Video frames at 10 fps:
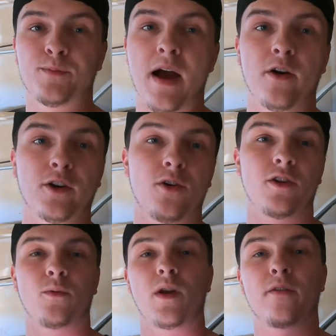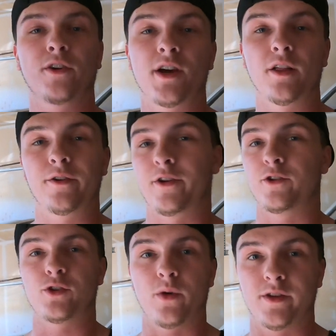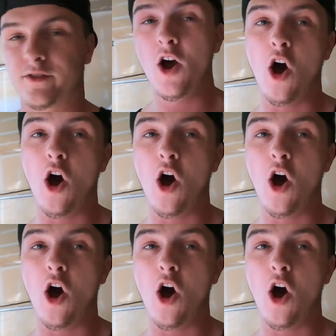powder coated, whatever color of your choice.